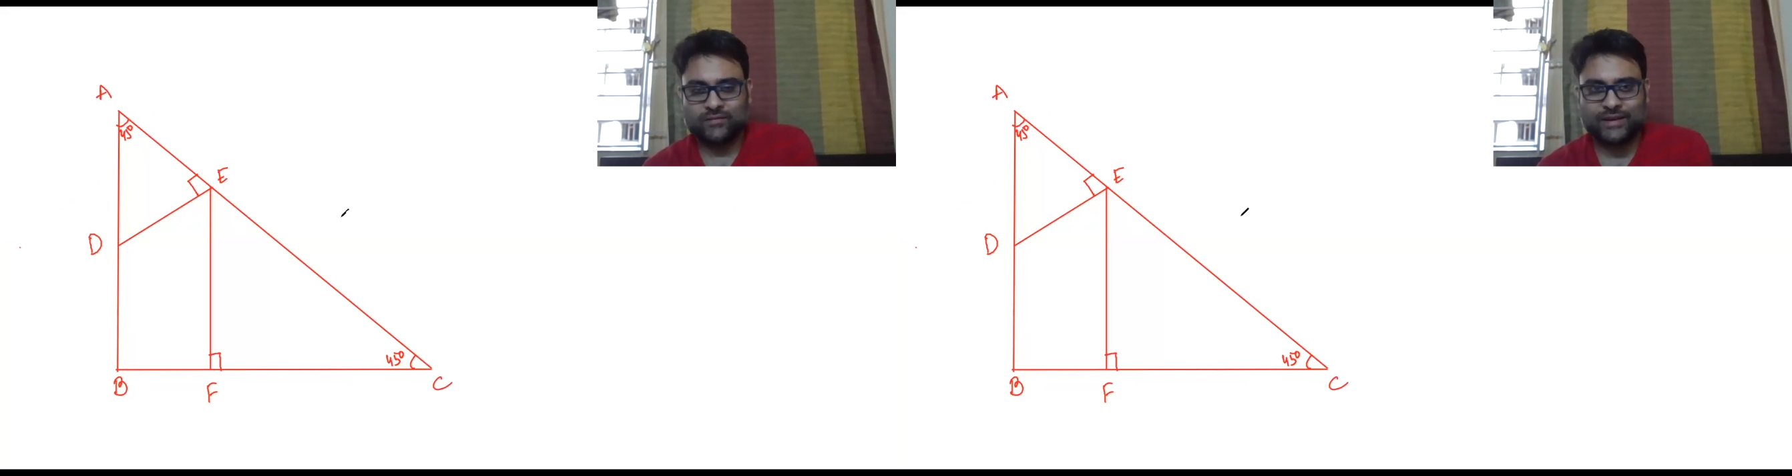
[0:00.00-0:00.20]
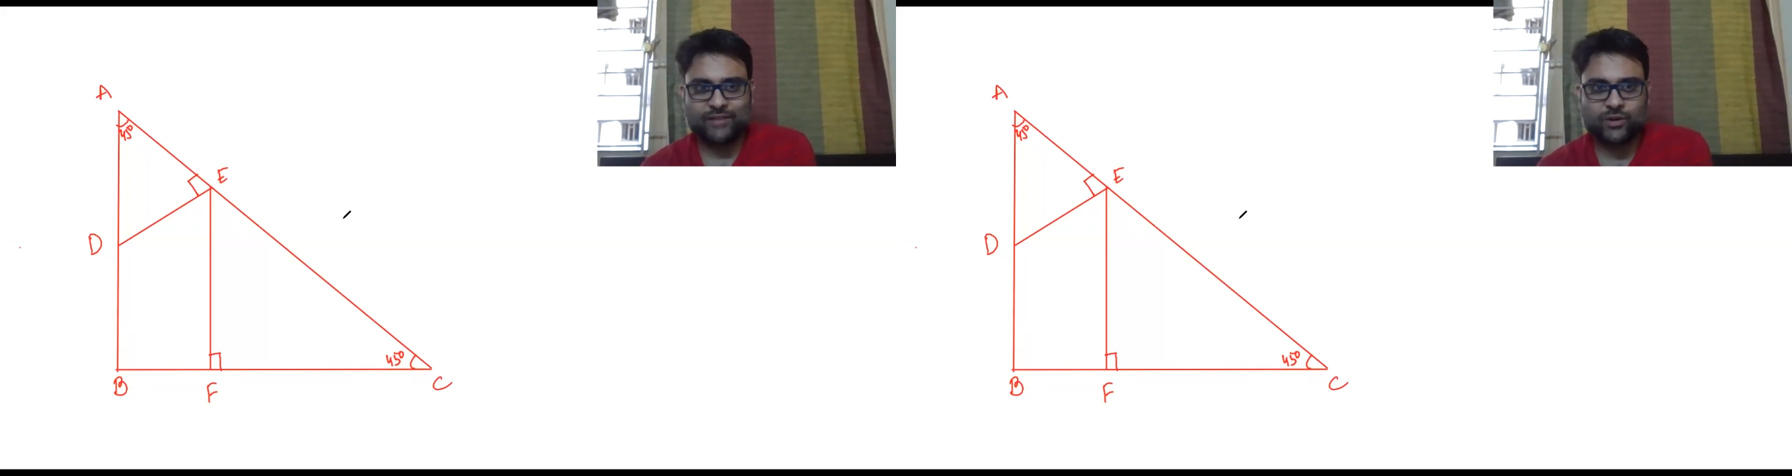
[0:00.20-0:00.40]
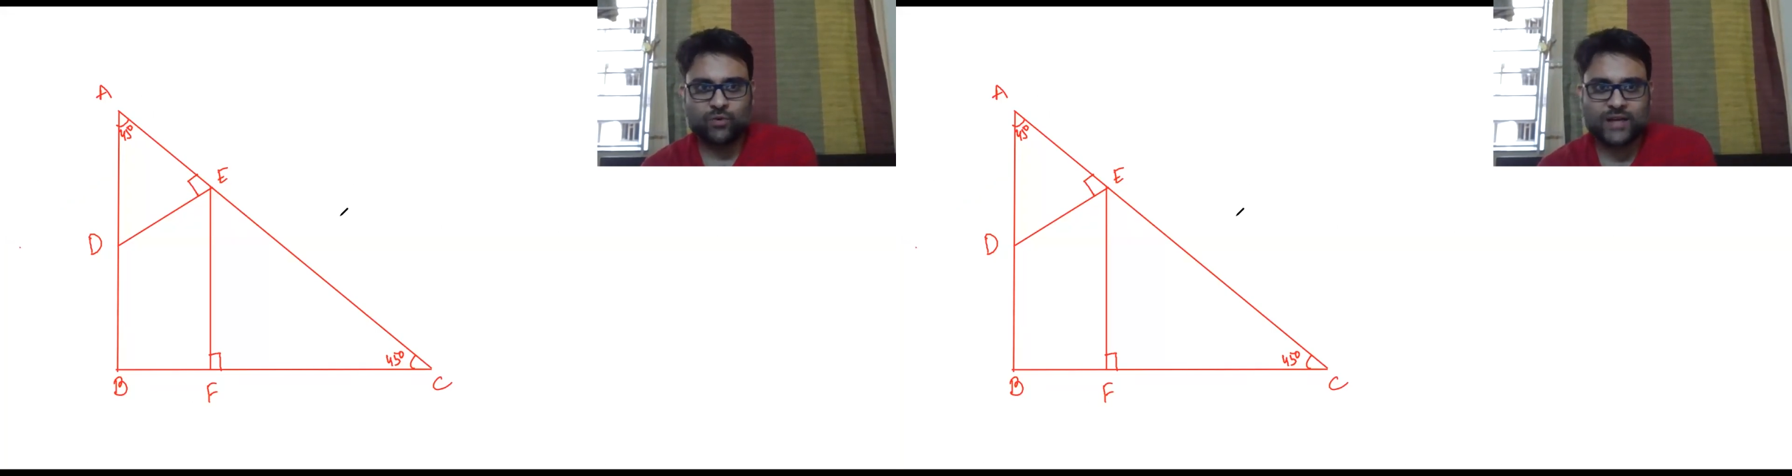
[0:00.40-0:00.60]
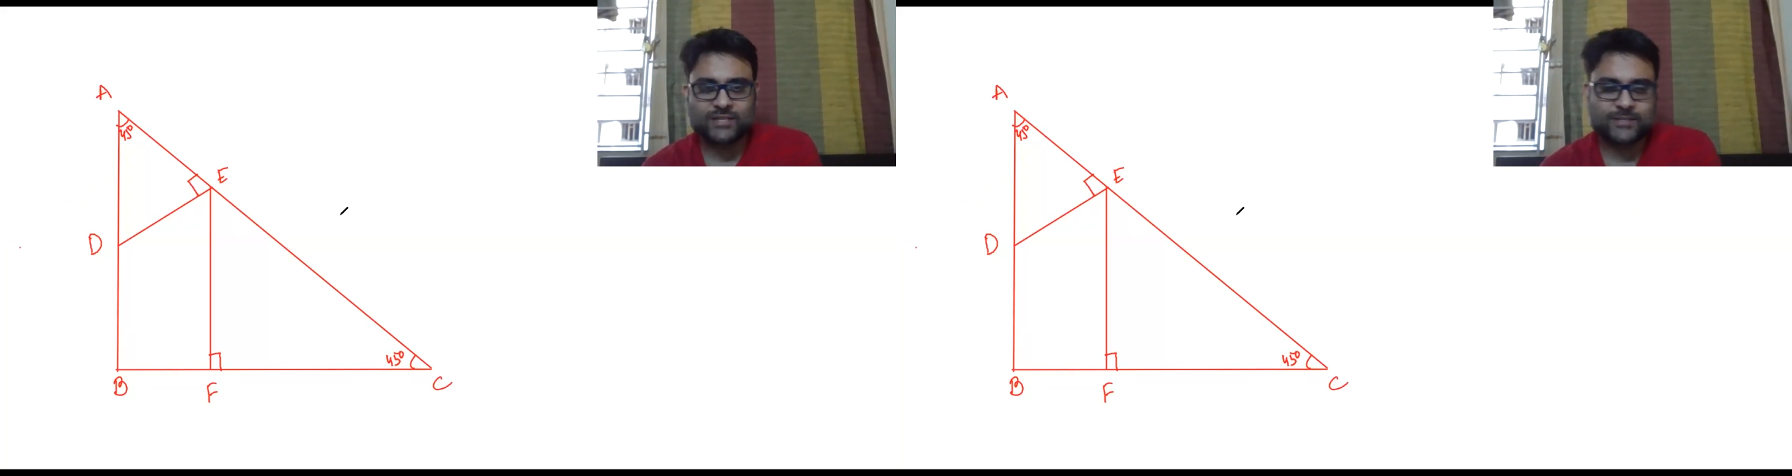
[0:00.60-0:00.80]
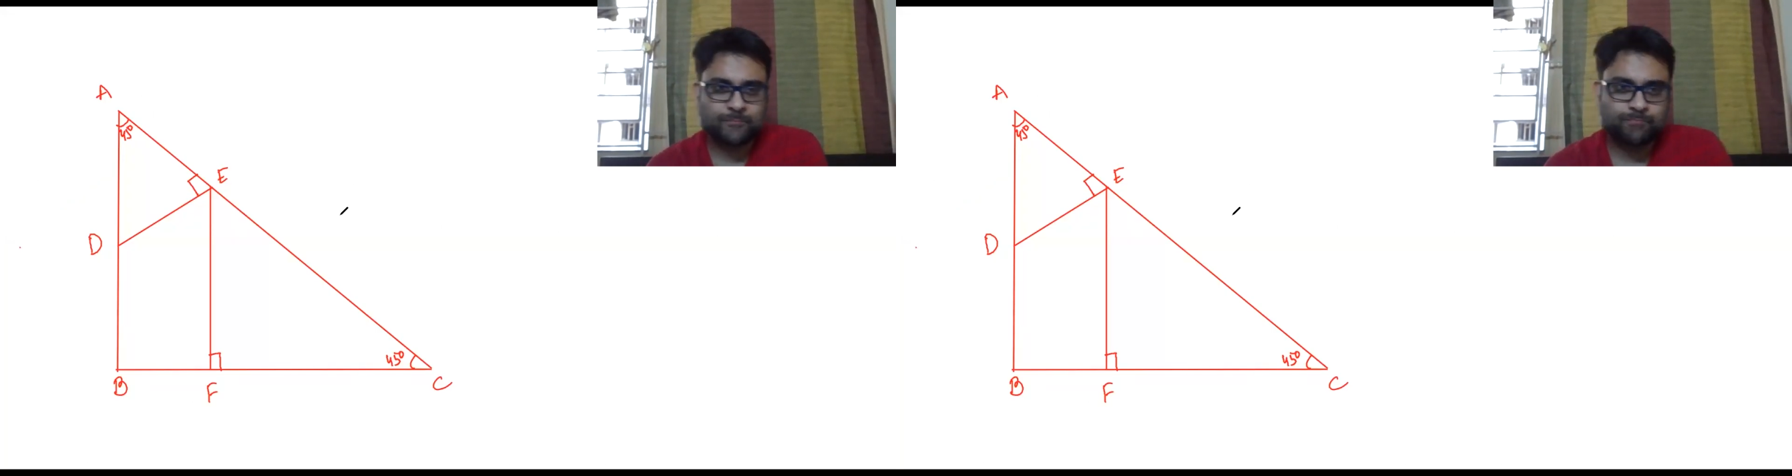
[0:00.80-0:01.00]
given to
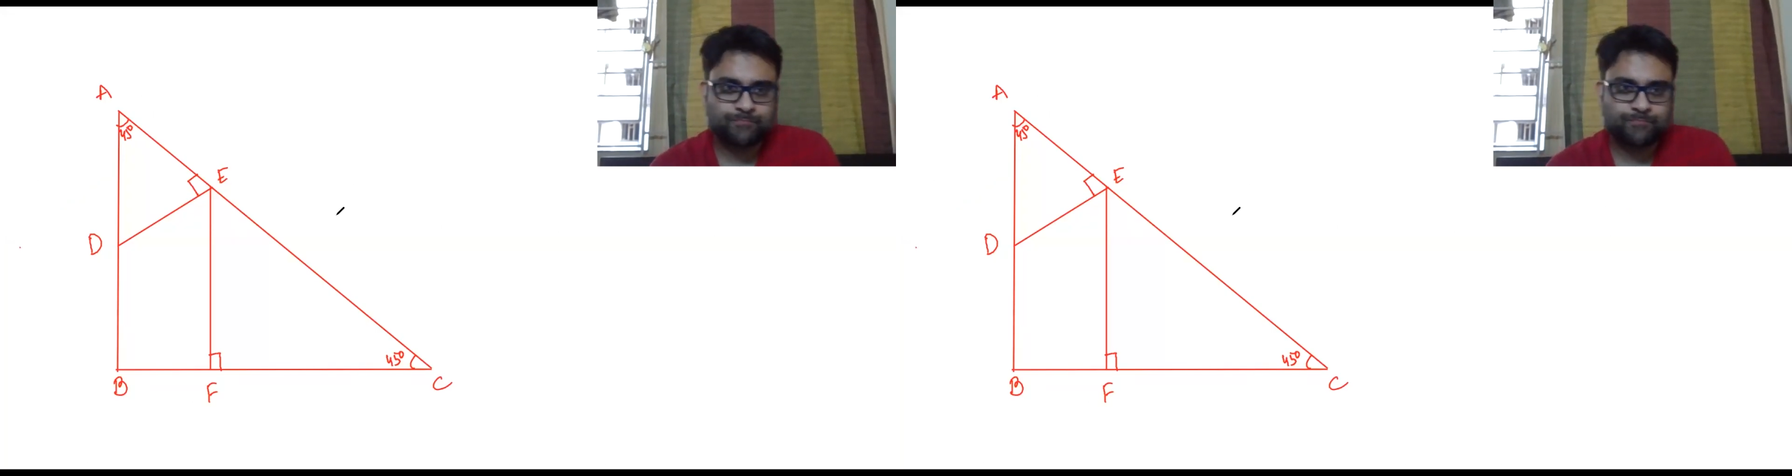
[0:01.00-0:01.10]
us.